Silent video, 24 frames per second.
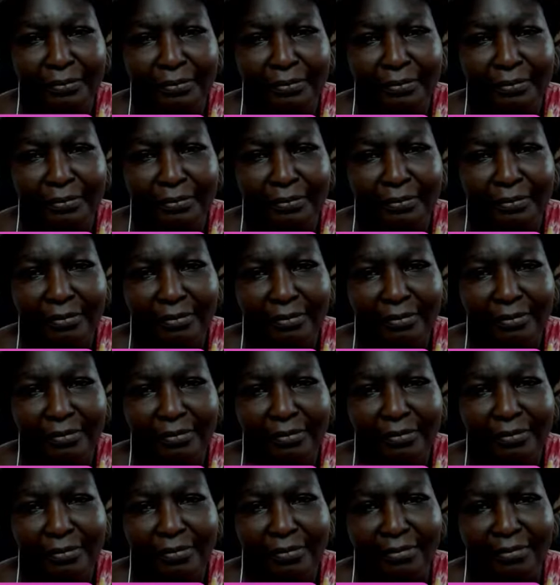
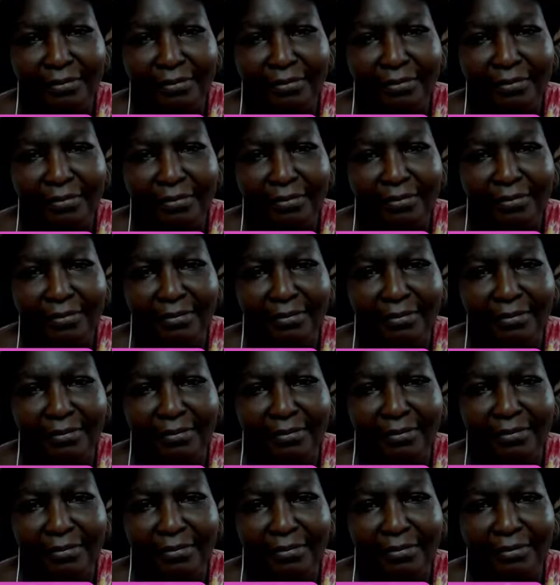
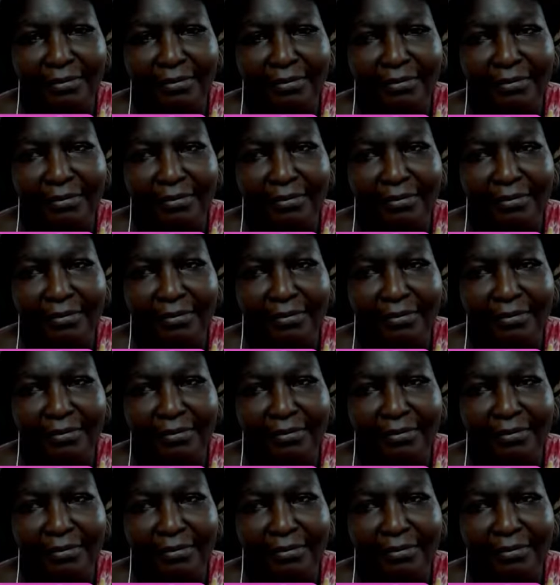[no speech]